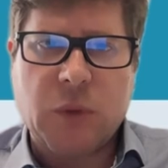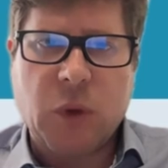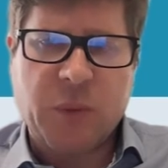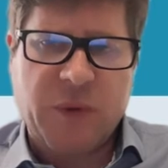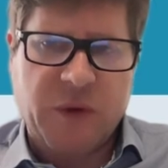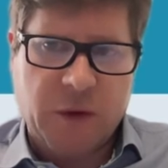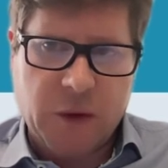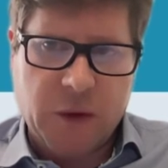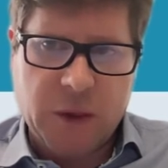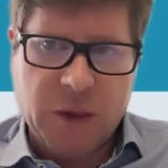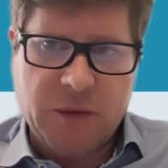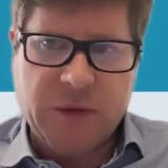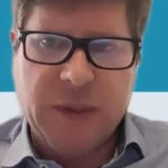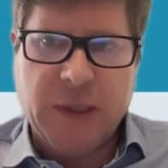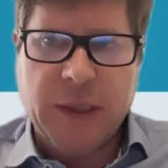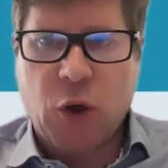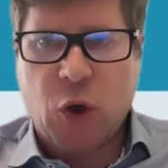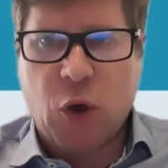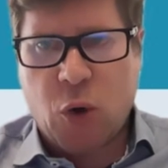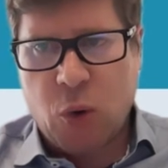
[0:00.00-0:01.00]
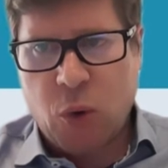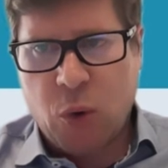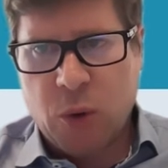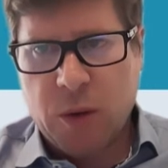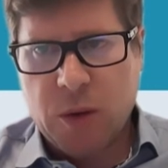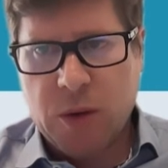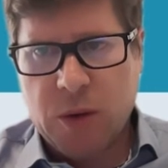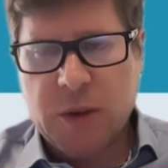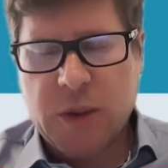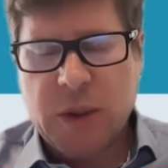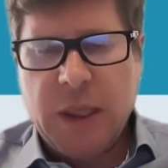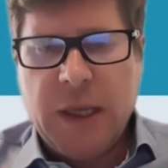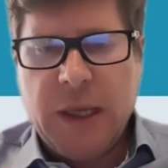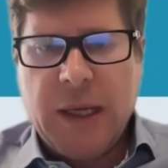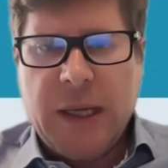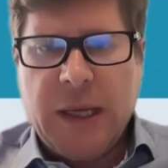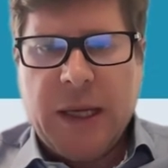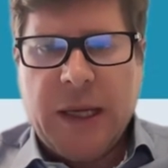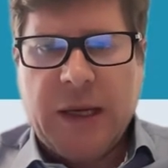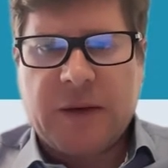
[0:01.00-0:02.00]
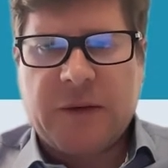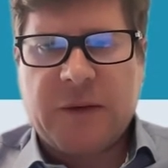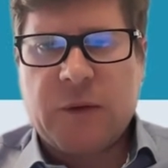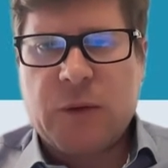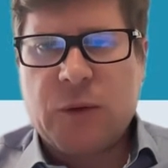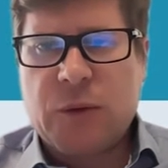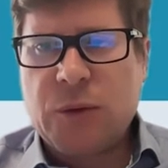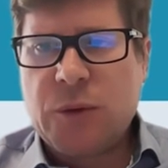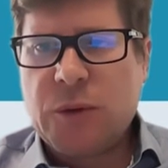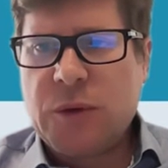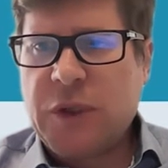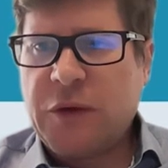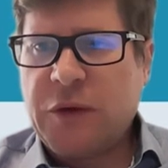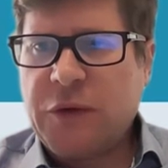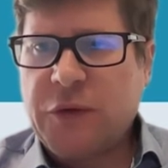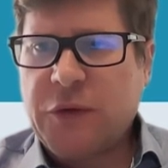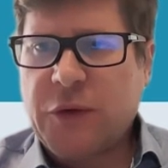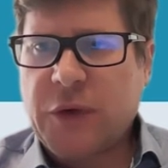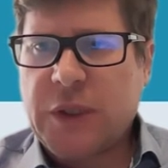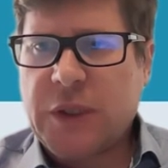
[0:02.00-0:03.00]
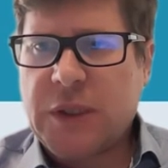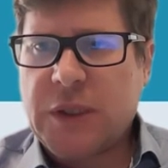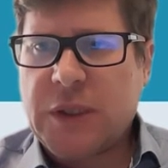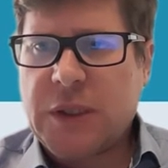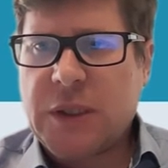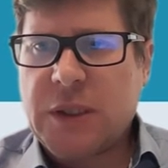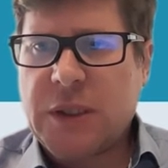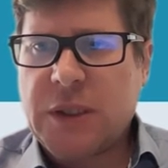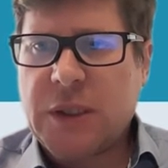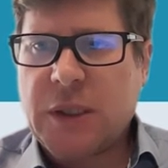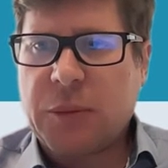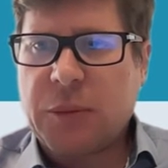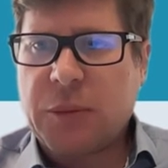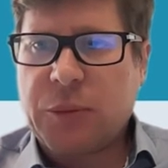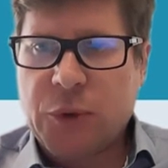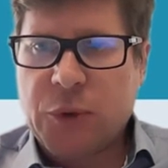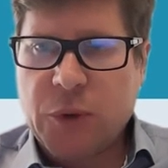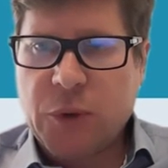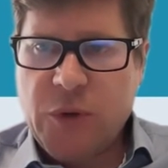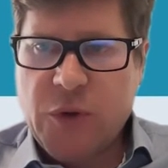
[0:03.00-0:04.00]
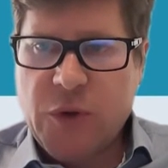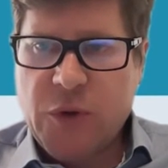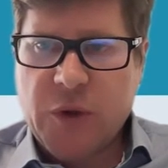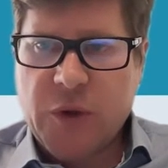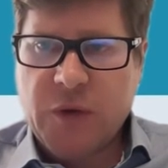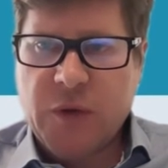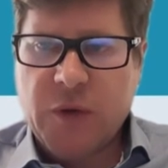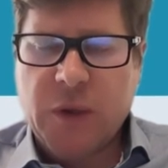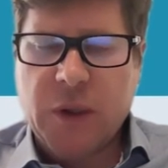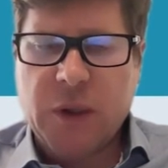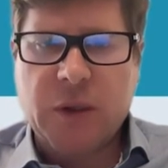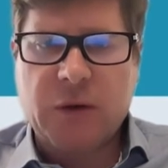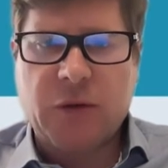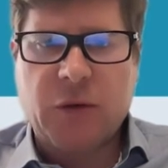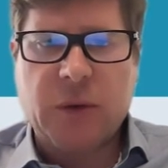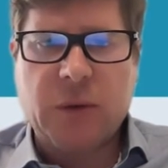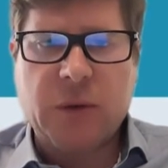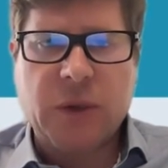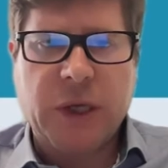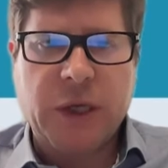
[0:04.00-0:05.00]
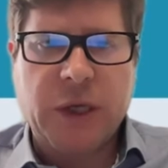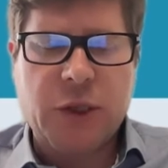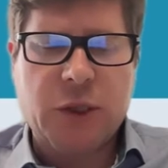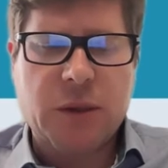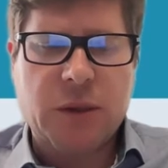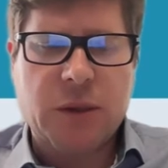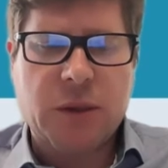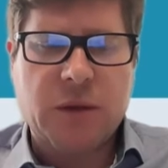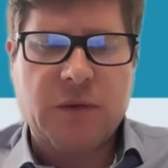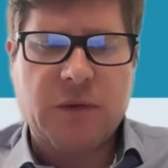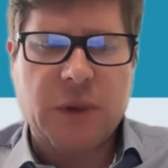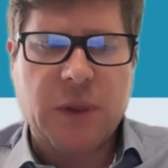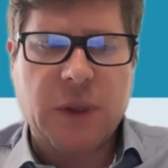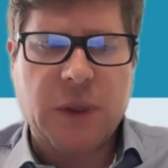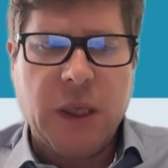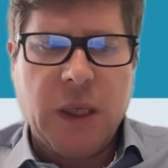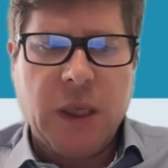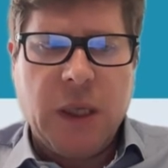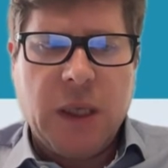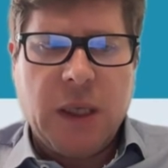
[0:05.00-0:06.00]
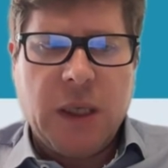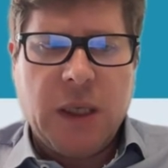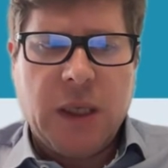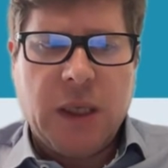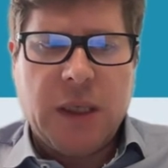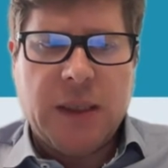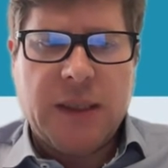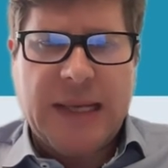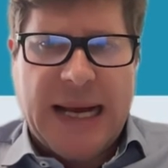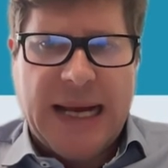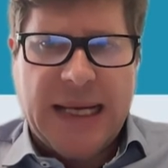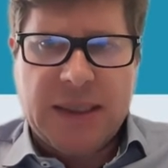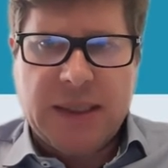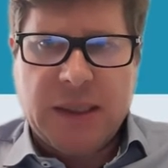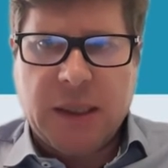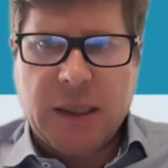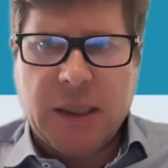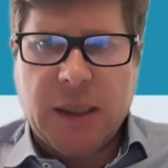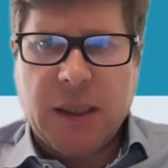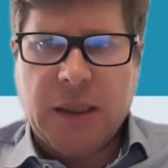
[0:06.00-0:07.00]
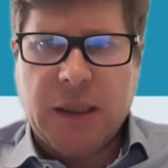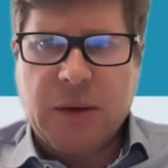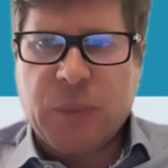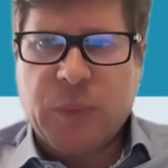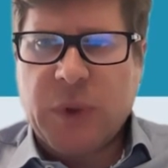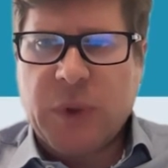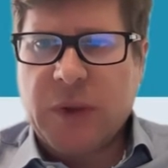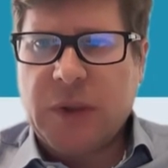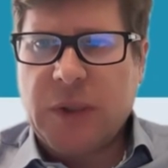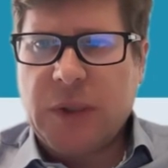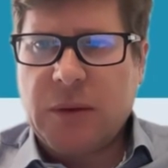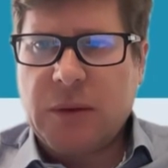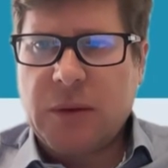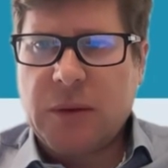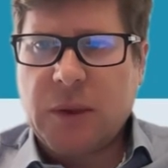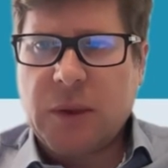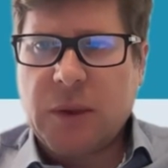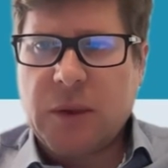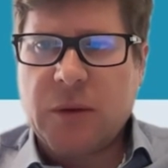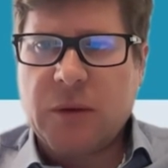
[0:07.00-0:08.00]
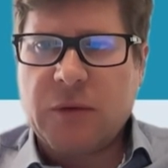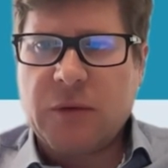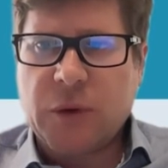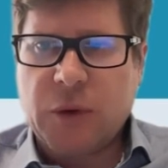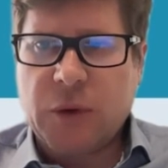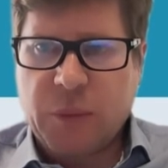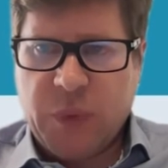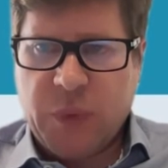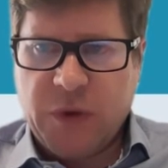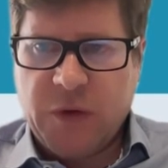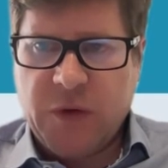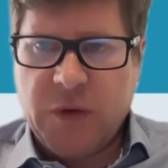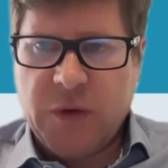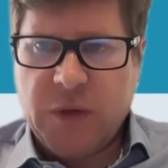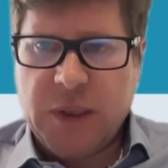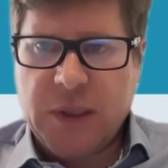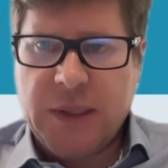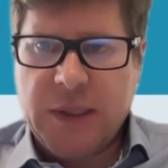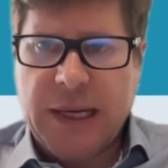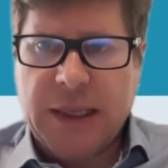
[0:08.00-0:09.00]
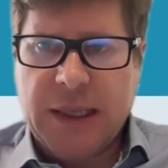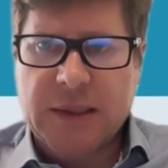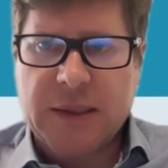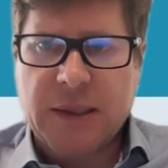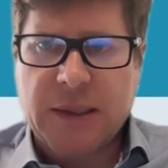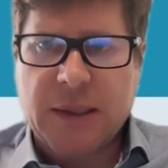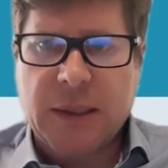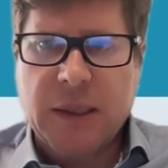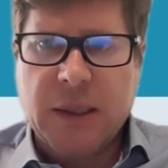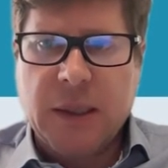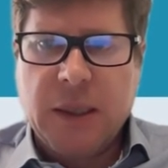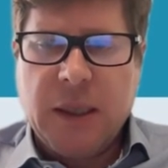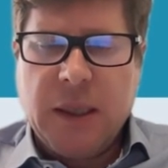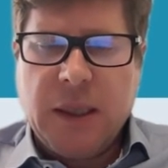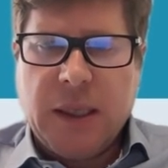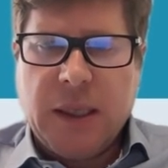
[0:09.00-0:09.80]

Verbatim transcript: observed and called as two different approaches in the regulation of data, and in particular of non-personal data